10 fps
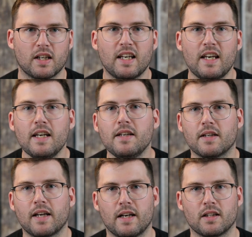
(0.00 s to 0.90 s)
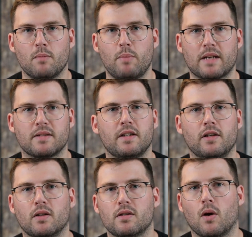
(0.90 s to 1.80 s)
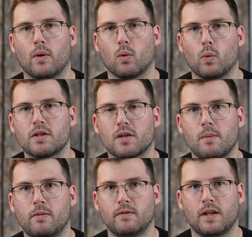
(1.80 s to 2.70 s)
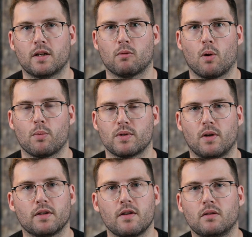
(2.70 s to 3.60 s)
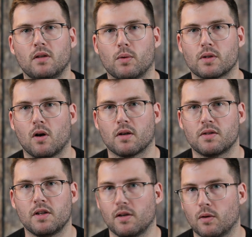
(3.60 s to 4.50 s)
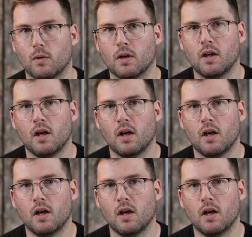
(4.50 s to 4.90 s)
The key to getting the best deal is knowing which type of lender will result in the lowest cost to you.